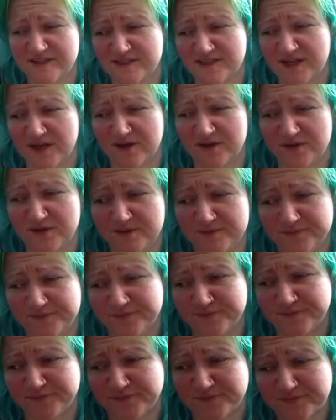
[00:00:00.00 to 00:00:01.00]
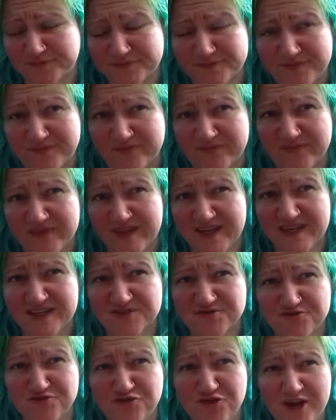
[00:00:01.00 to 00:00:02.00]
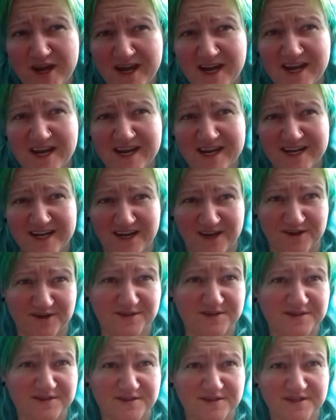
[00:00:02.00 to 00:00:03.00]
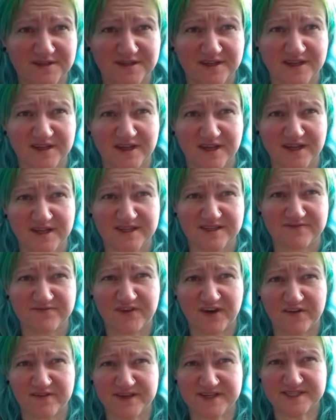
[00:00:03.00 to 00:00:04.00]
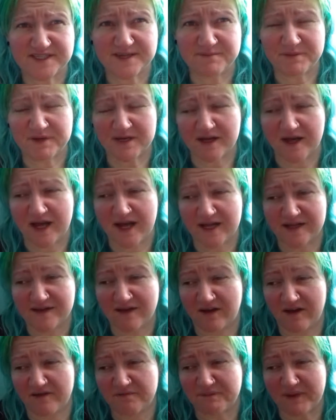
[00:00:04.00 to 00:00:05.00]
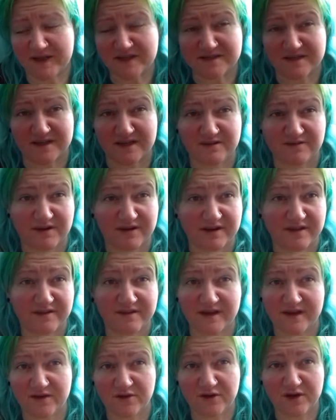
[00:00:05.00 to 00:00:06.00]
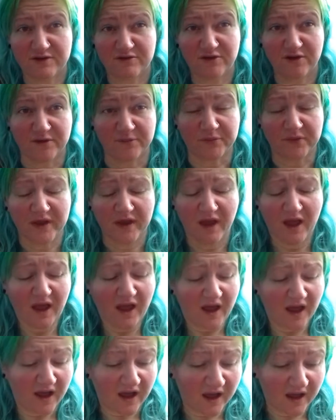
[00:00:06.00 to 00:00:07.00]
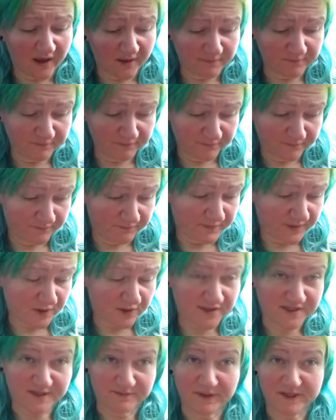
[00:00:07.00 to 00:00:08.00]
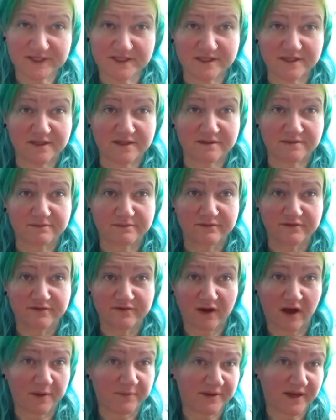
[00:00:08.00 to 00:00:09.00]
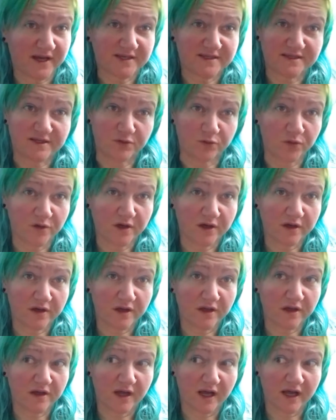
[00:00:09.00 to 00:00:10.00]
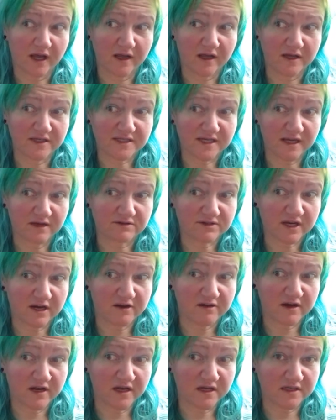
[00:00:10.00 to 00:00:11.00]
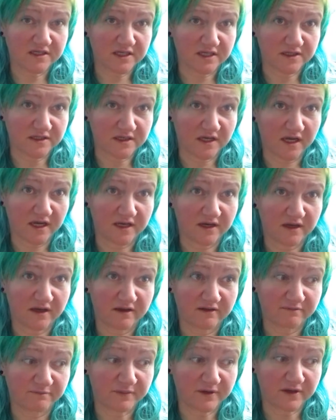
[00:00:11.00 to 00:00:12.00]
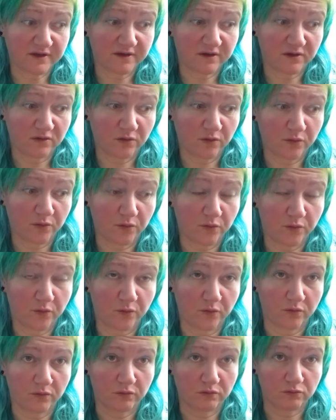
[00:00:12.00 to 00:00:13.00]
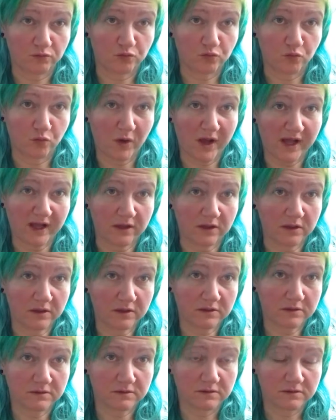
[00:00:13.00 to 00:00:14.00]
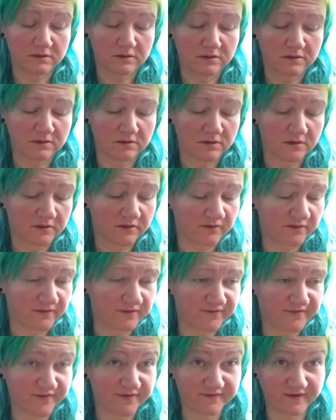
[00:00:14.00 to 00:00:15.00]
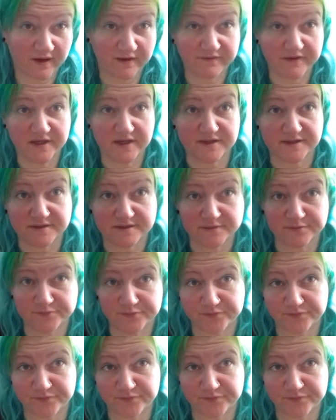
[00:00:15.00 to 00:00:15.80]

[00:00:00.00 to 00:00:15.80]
So it's really close, very similar, and I basically reckon they got it wrong. Because the medicine for IBS didn't work and cutting out dairy did, and I have been well for 5 years.